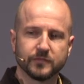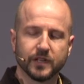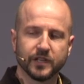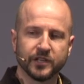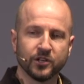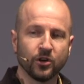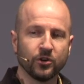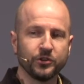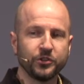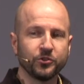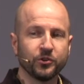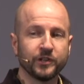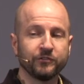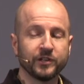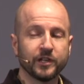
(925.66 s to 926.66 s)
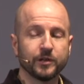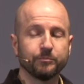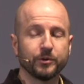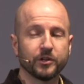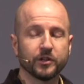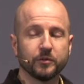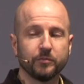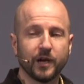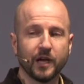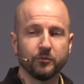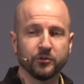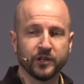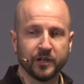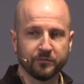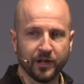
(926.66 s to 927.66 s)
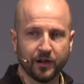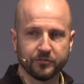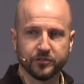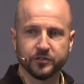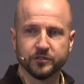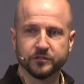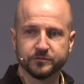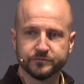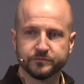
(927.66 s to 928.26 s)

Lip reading: You know, you don't even get a book of the Bible named after you.